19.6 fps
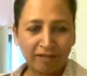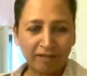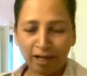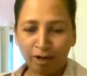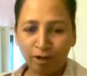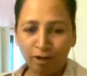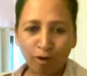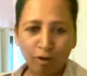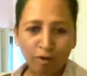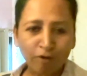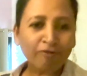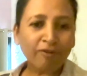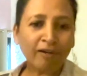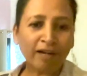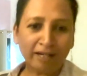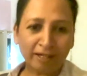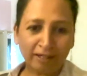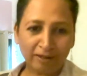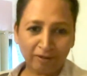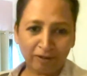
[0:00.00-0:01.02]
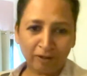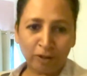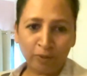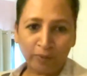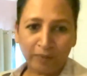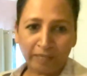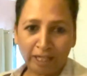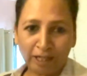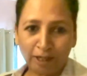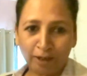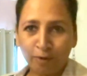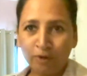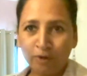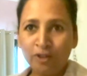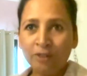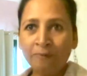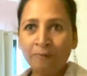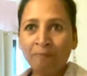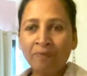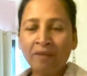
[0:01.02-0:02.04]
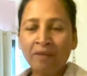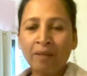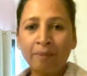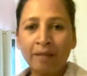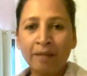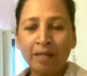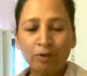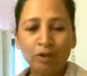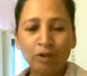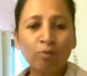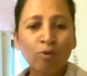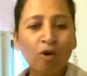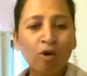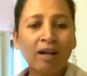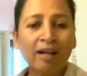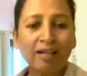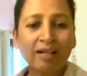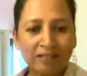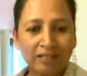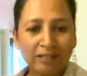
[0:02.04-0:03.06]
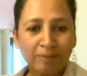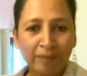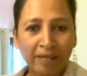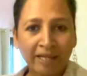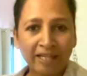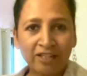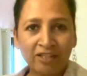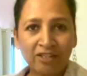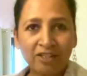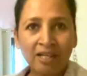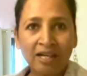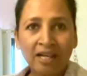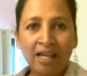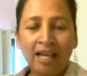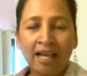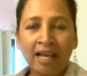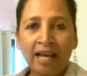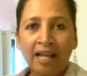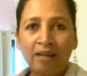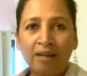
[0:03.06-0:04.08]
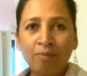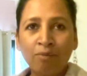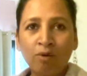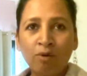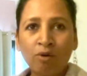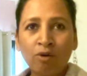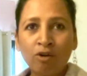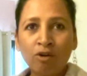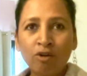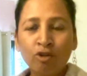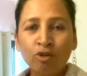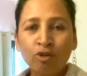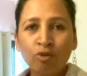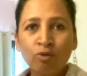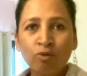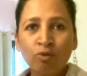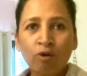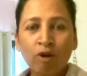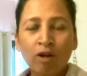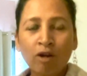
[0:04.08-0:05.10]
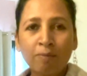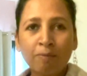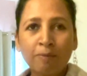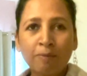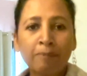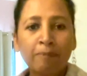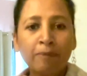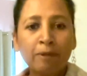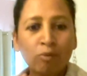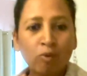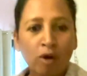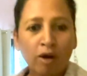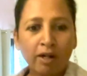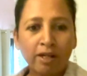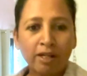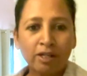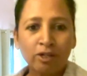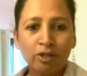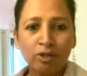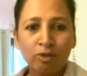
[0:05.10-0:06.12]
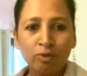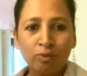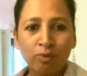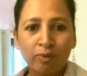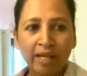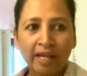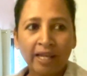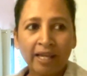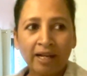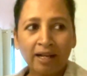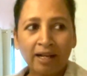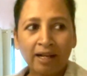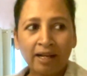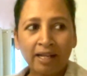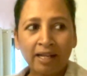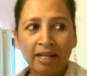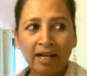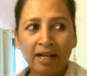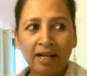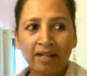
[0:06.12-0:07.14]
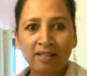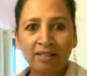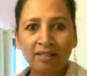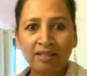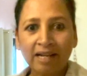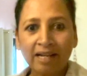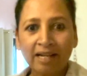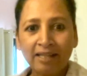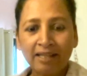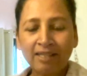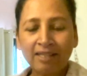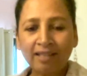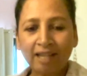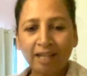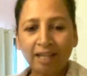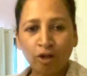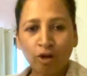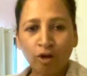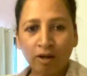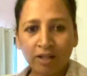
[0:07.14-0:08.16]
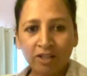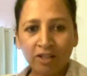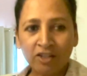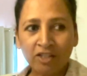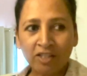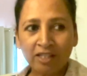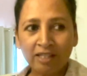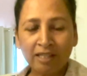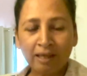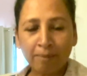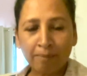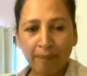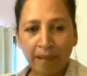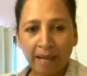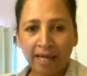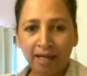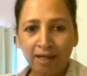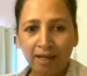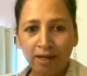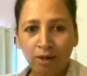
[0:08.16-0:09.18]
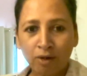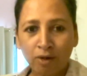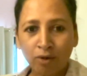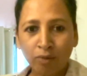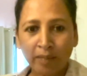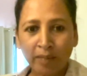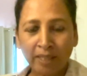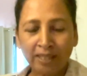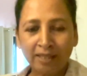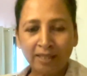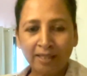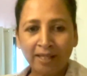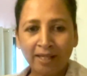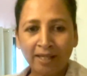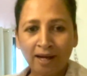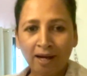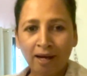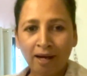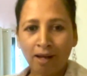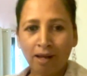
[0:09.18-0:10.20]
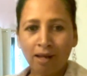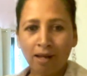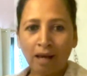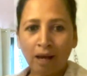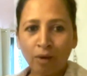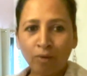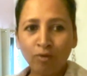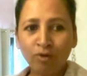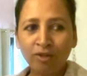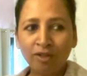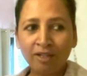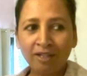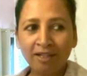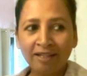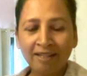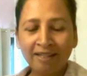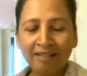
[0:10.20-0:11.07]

We had a lot of fun doing clothes, but it was more customized and more to what people wanted to wear, like understanding their psychology, their background, whether they are allowed